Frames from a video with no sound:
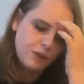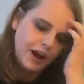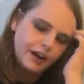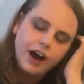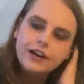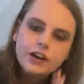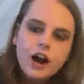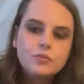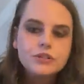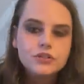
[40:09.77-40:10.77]
When I got here,
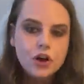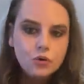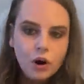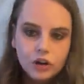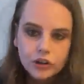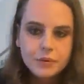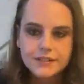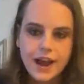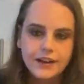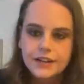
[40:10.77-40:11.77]
I was so hungry because
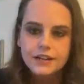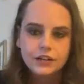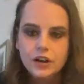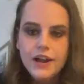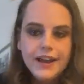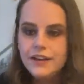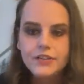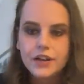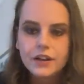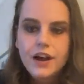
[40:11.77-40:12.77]
I hadn't eaten
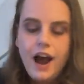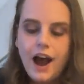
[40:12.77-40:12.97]
anything.